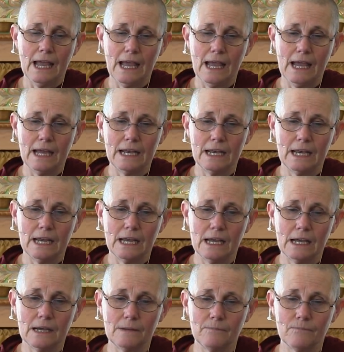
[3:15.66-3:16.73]
And
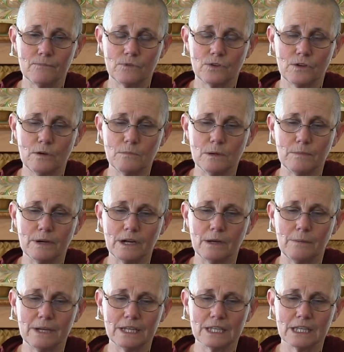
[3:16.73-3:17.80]
um, so I remember
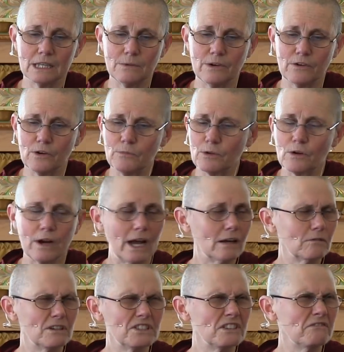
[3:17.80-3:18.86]
coming into the living room. The crowd
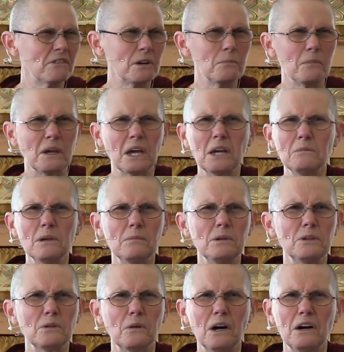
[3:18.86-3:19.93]
wasn't very big, maybe
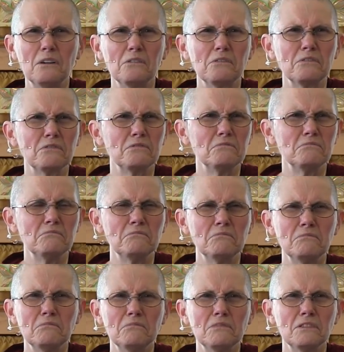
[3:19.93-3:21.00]
12,
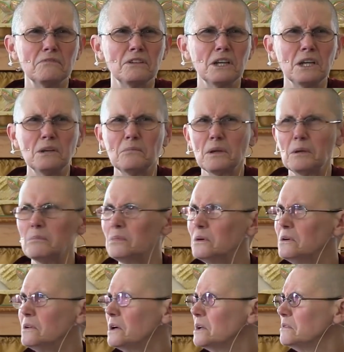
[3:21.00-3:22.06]
15
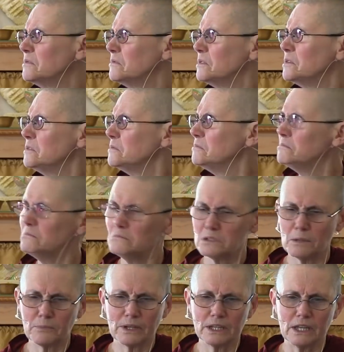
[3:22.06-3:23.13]
people, I don't know,
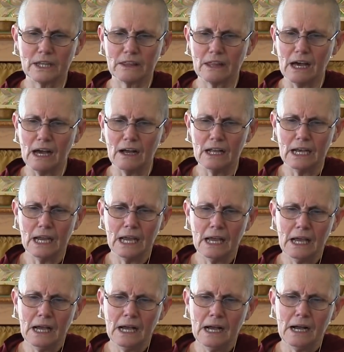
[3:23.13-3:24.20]
something like that.
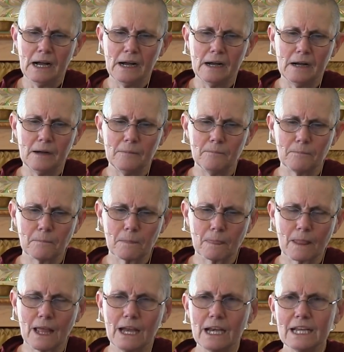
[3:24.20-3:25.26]
Um,
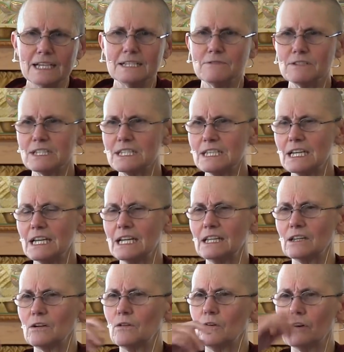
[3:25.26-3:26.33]
and he was sitting in
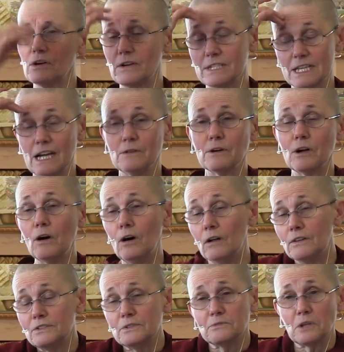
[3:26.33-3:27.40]
the corner, as I
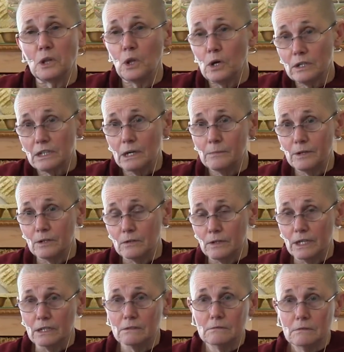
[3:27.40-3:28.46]
recall. This is a long time ago
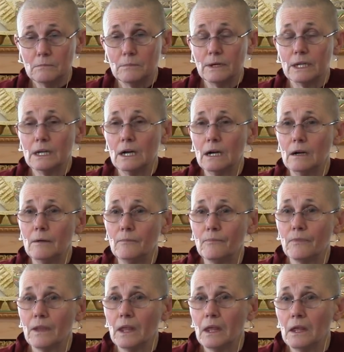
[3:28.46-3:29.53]
now, but um,